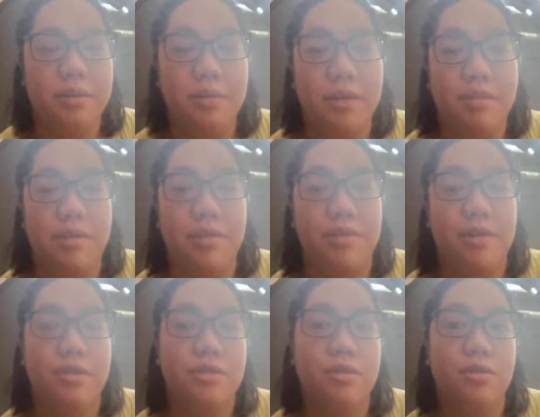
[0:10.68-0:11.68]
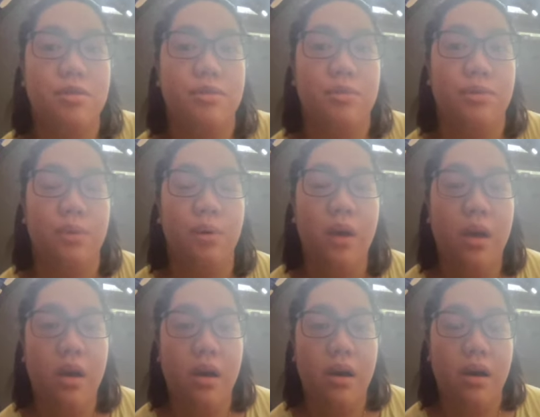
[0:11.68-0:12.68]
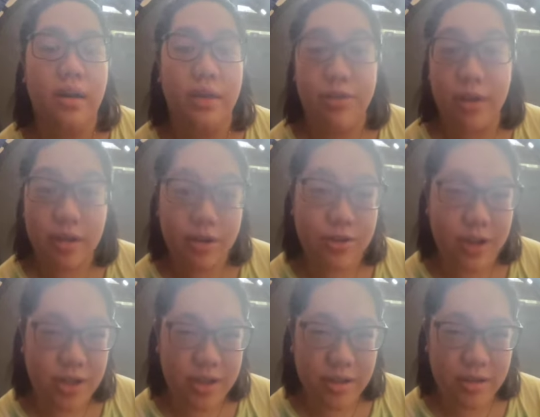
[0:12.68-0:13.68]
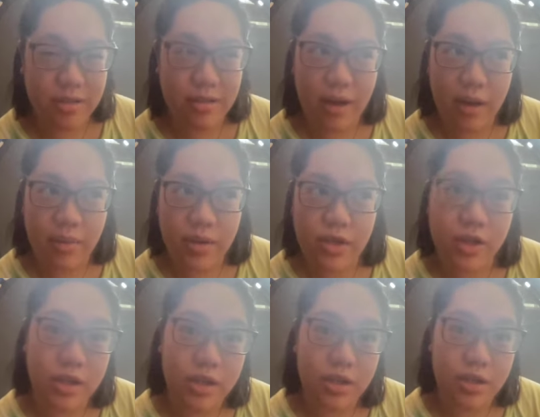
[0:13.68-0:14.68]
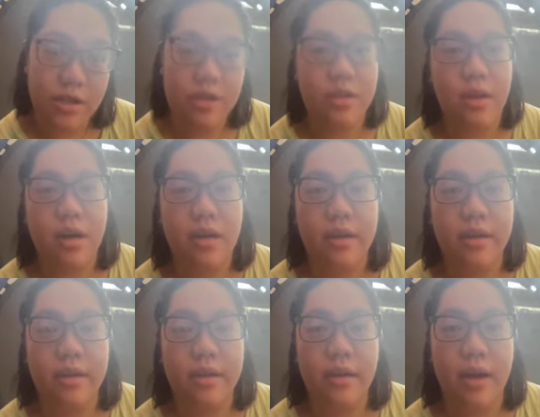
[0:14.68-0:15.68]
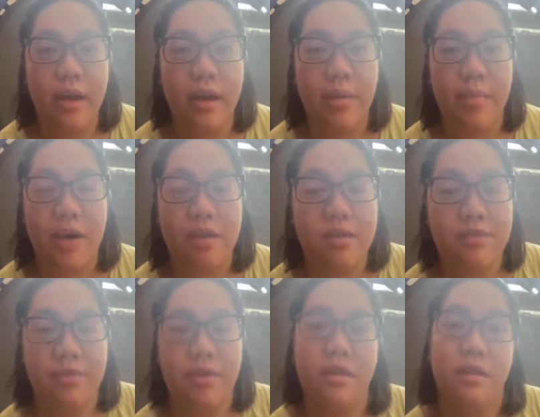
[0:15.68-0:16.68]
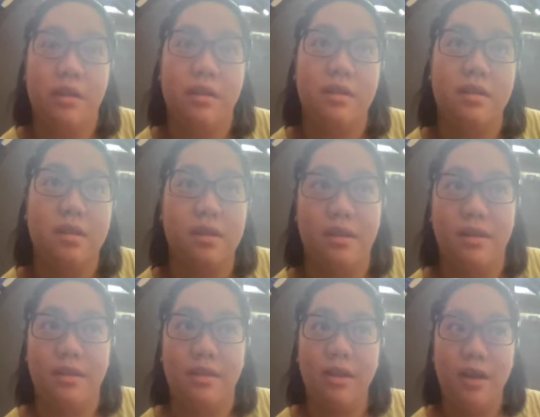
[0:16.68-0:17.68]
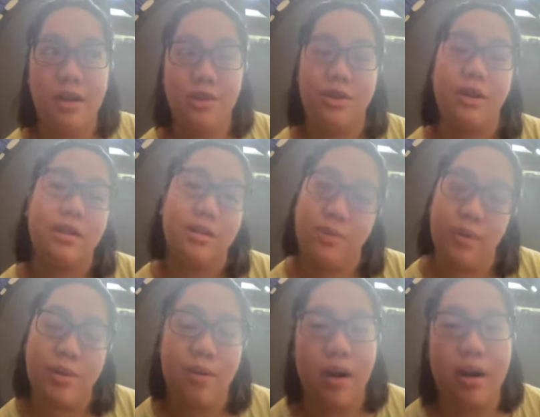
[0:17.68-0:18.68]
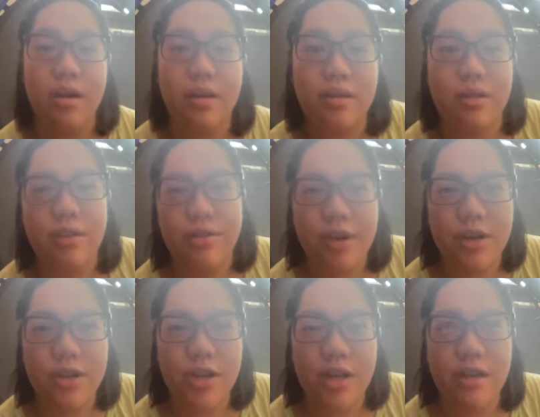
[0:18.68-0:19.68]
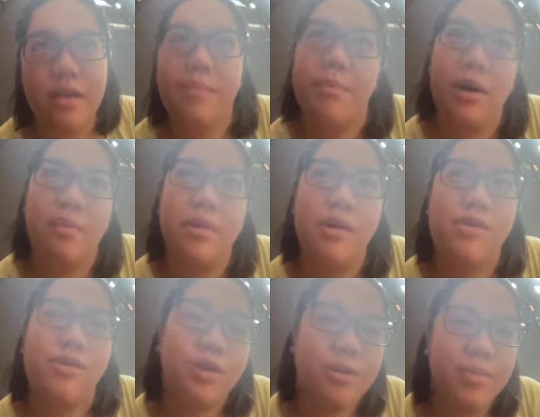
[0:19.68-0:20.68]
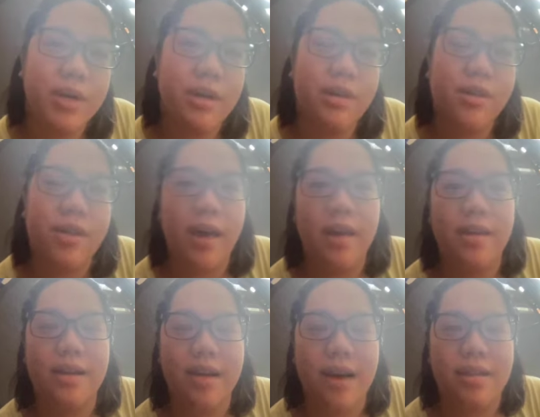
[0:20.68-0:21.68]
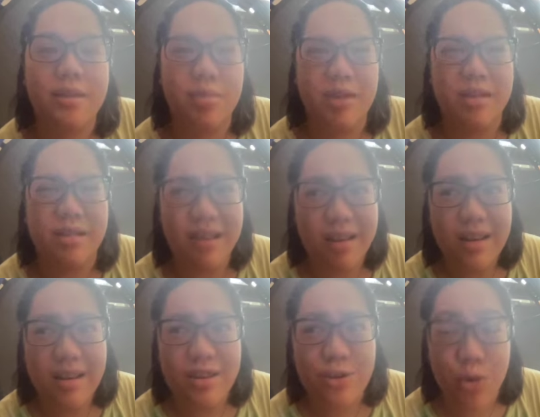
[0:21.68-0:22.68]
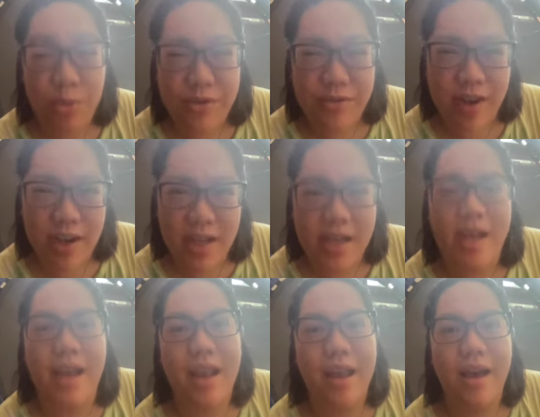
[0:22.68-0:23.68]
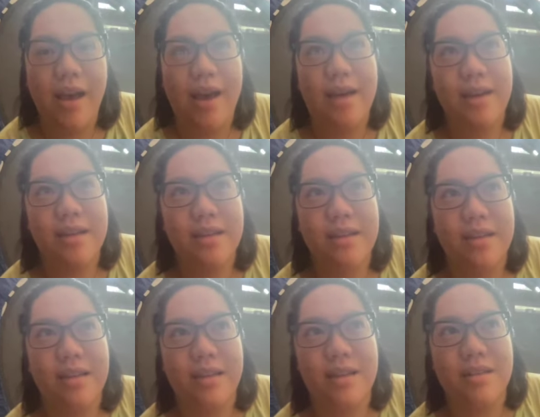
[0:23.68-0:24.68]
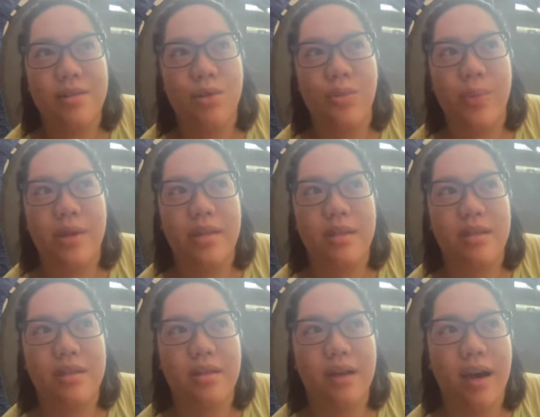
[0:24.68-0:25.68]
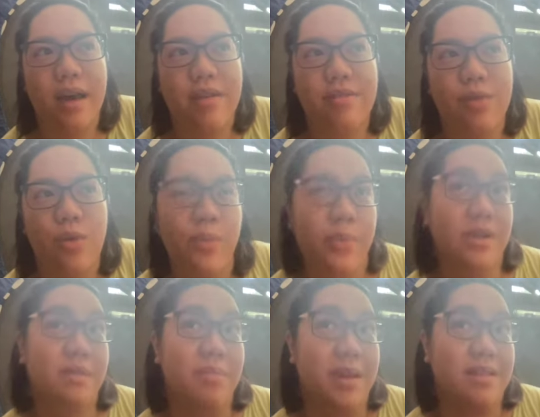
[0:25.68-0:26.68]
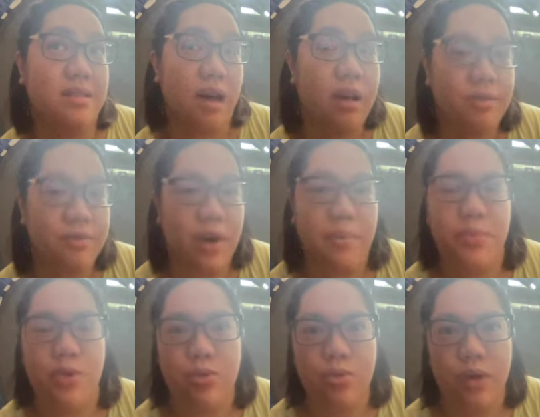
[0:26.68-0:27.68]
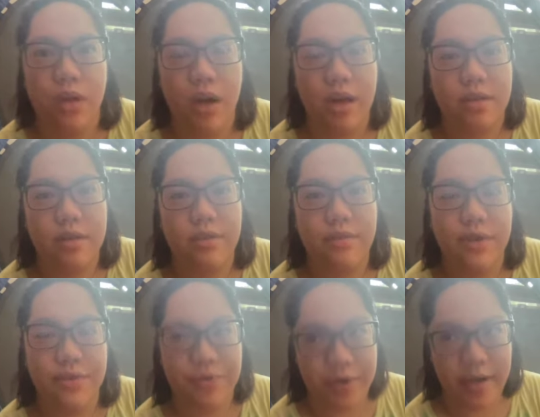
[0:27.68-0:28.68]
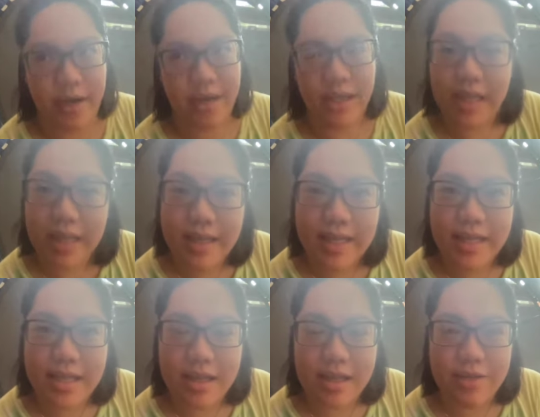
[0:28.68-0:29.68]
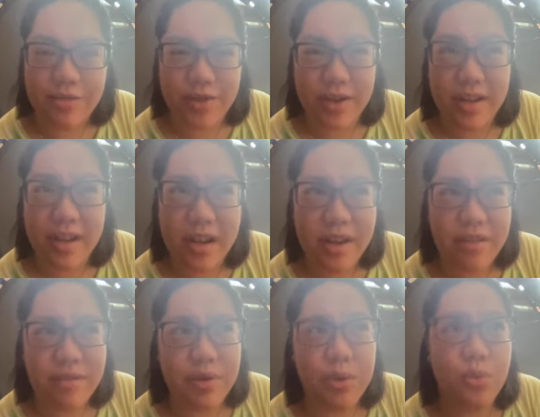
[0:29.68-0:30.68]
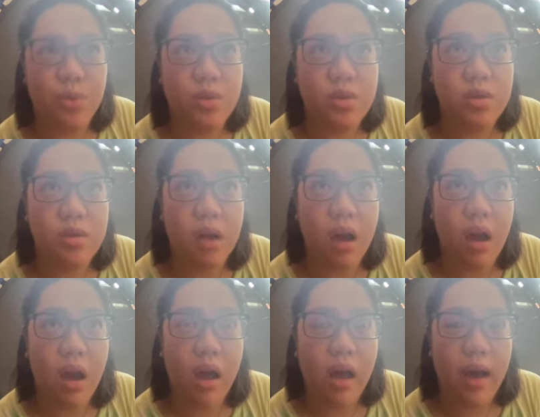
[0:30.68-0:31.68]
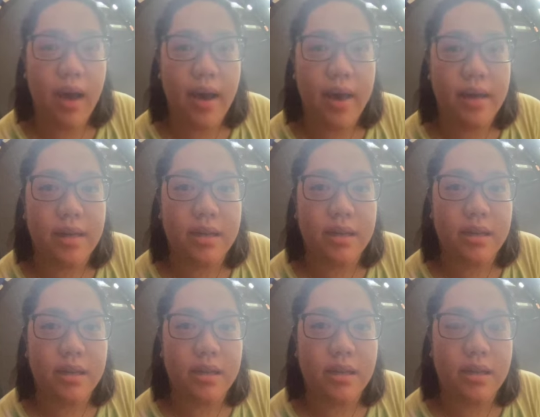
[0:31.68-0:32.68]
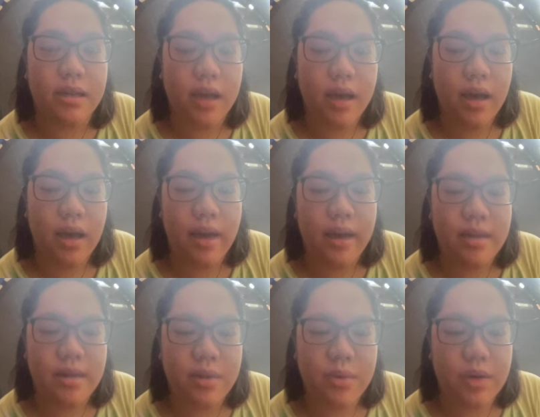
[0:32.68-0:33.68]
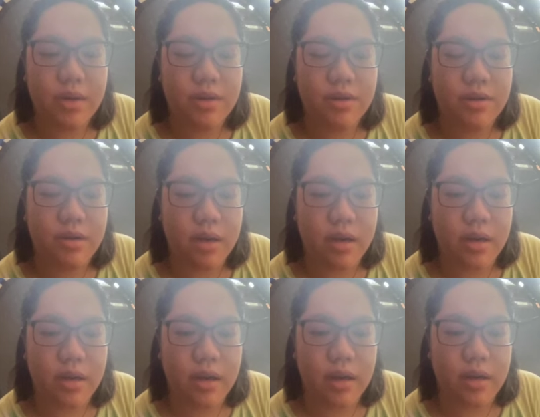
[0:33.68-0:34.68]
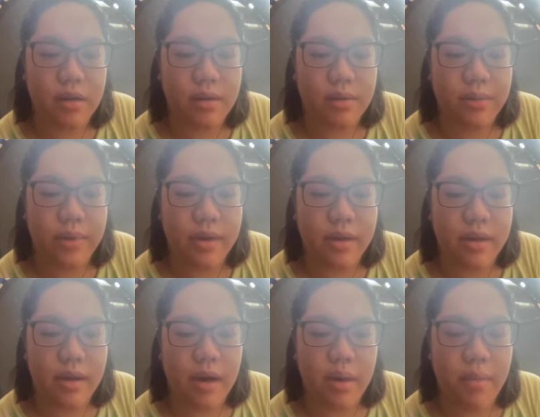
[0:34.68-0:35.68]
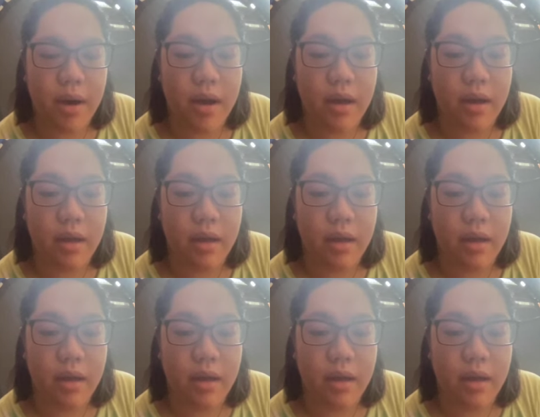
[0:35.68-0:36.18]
with regards to Russian language teachers. I am actively still trying to acquire and learn Russian. I'm on my third month and it has been super fun, and I have opened myself up to a lot of different ideas and different views. And I guess I wanted to start out with my